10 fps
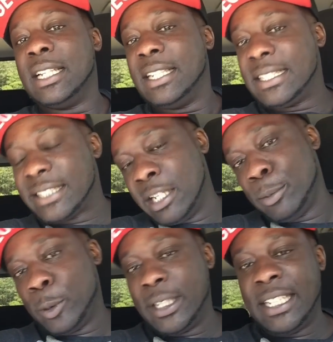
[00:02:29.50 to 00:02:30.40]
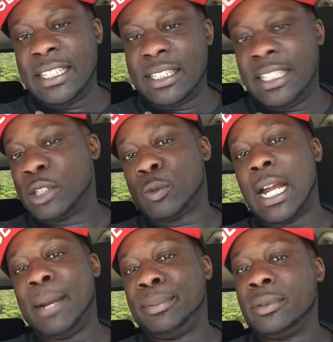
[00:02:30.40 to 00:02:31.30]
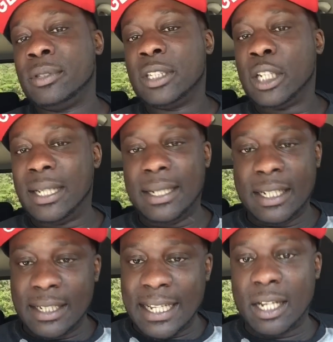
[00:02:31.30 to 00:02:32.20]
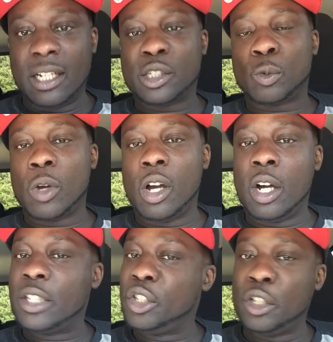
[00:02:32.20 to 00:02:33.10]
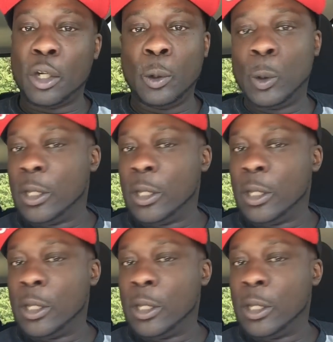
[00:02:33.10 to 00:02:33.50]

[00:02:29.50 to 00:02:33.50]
they sleeping with this rapper and that entourage, you know,